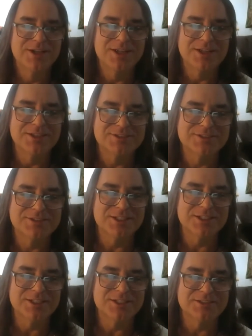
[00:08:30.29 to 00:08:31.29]
It
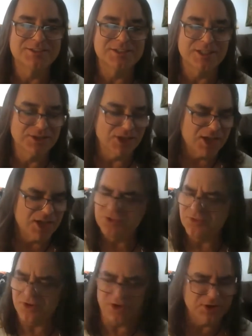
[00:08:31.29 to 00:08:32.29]
is a
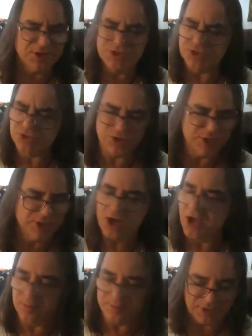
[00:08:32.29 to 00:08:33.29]
very dirty
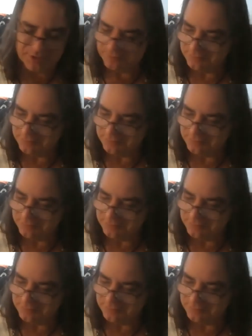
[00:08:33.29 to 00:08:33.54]
hobby.